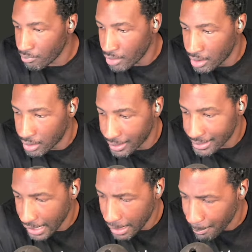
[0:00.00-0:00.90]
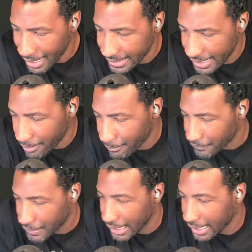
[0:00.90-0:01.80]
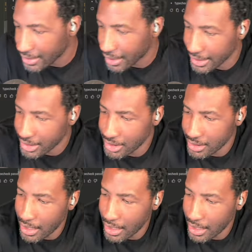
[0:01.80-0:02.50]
looks like I might have lost connection.